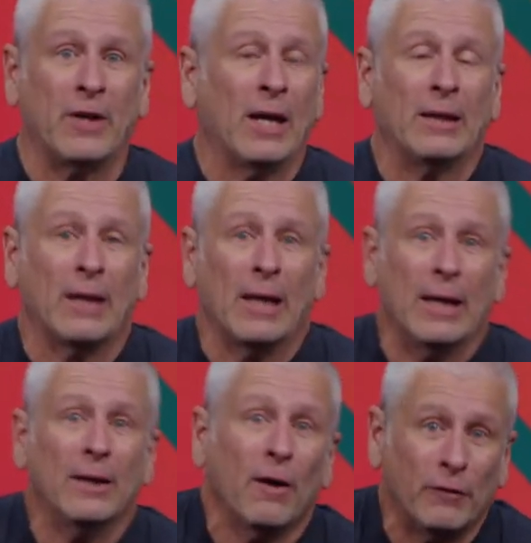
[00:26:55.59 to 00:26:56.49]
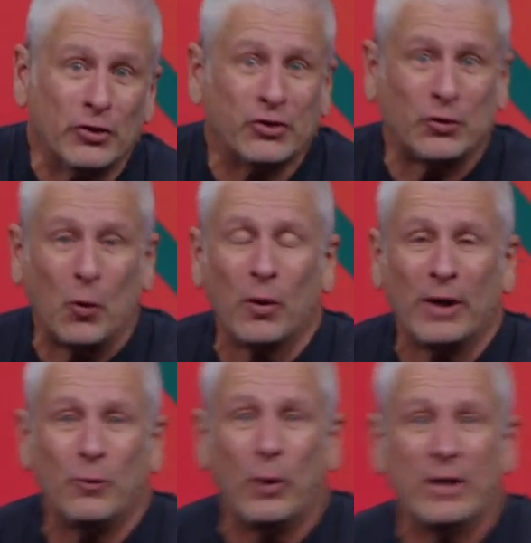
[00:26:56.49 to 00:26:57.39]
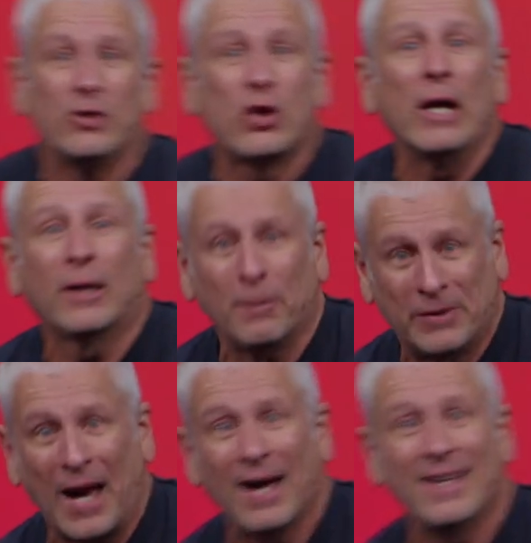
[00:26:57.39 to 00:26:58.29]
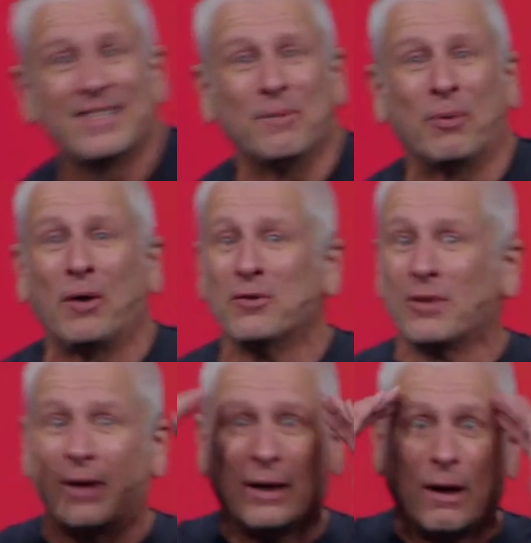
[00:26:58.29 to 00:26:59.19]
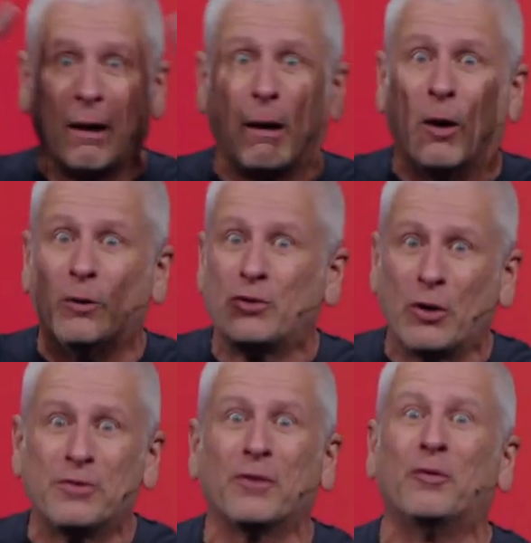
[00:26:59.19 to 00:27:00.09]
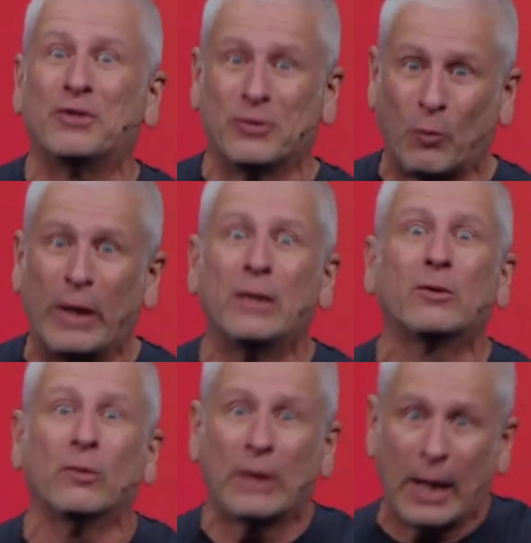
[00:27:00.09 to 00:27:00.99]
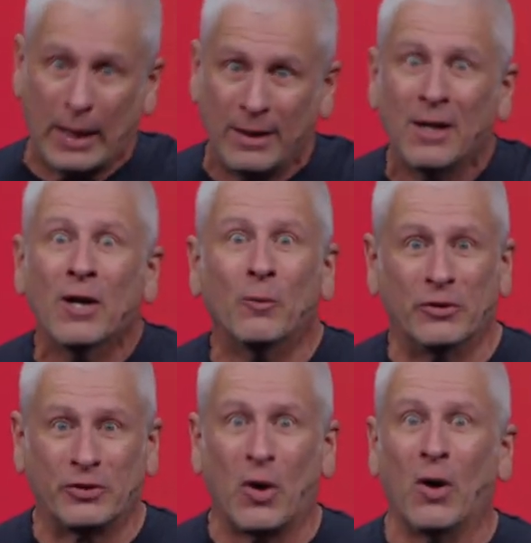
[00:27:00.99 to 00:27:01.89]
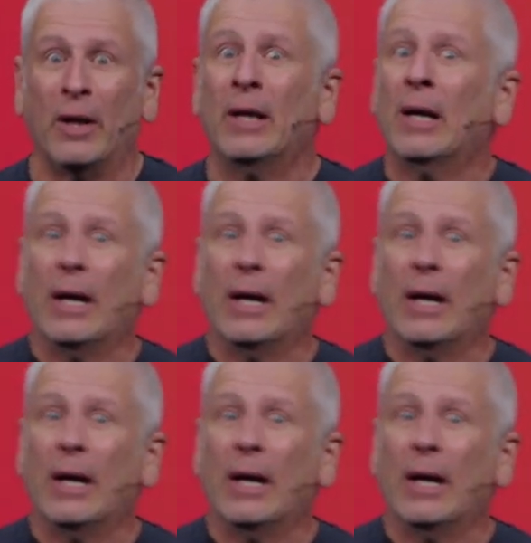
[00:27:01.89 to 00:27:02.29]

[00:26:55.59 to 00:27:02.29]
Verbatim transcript: And at the end of the story, when Jacob dies, the brothers are like, uh-oh, Joseph would just wait until dad was gone,